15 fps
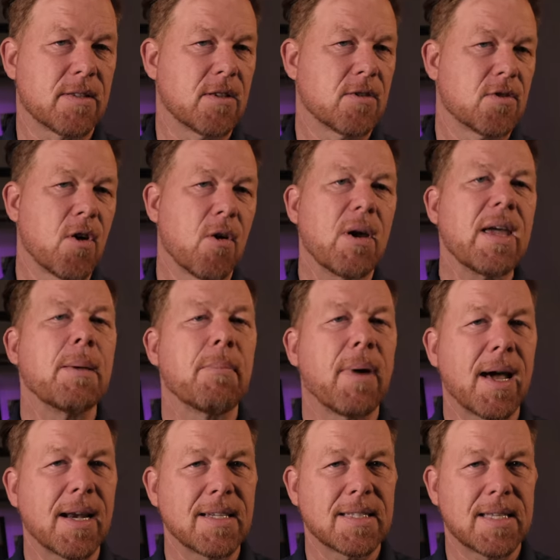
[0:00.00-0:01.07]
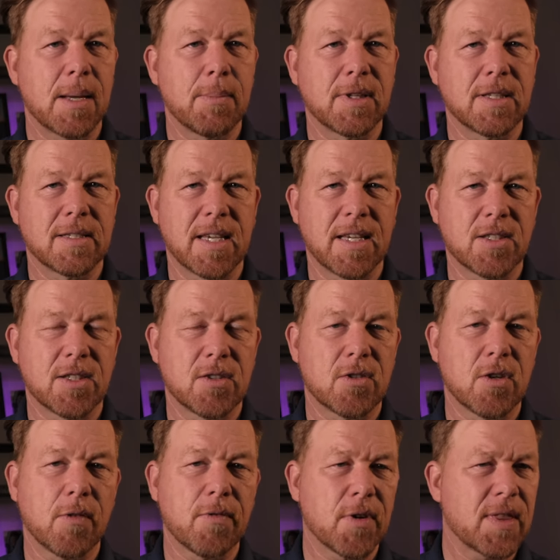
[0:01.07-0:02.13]
there's no in-body stabilization.
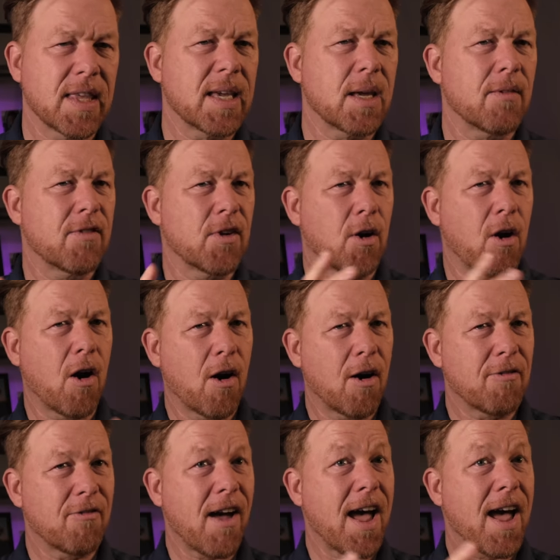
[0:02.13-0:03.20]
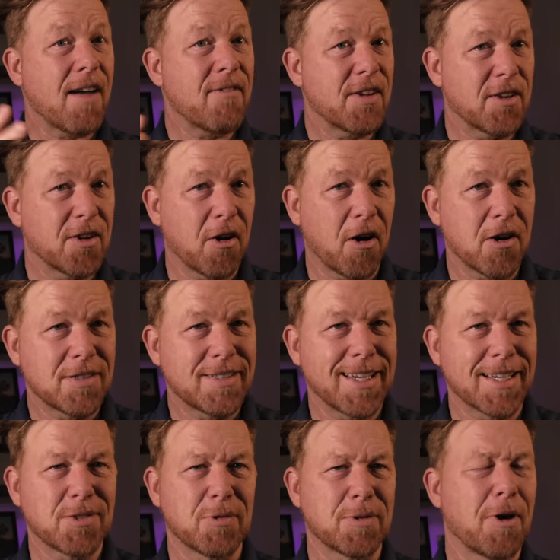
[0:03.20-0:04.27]
So if you're thinking of your R five and your R
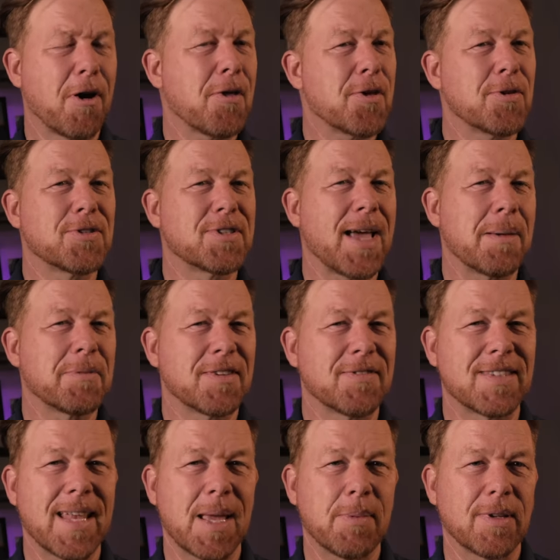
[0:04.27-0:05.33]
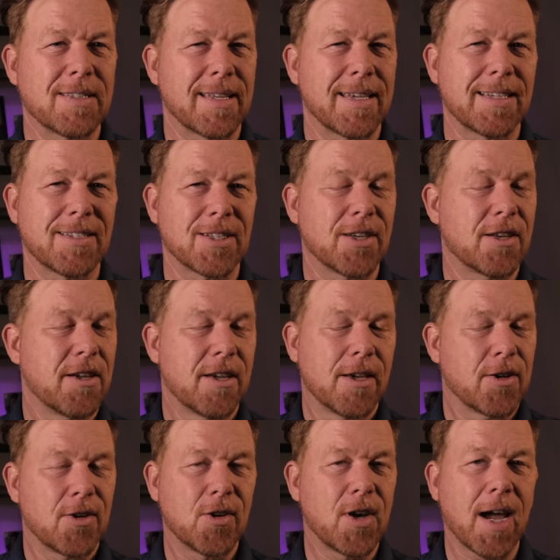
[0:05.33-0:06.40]
six with all those stops of stabilization,
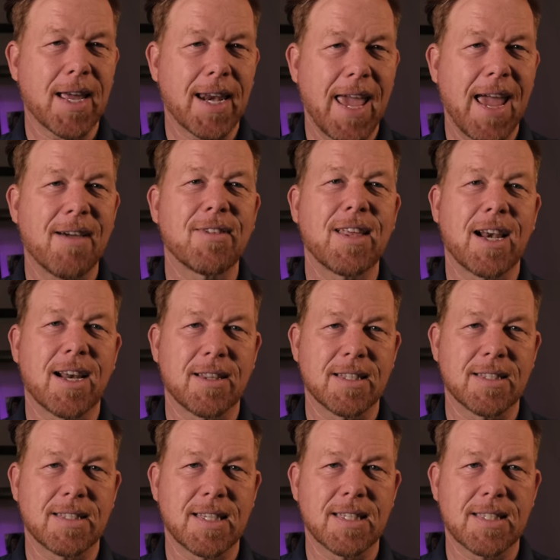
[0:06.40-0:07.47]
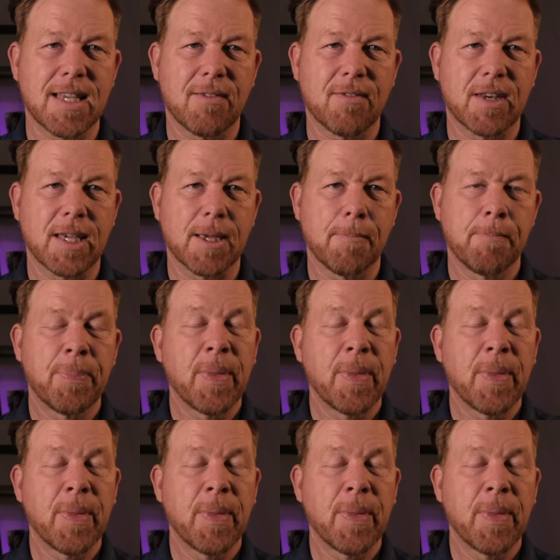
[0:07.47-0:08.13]
you're not gonna have that on the C seventy.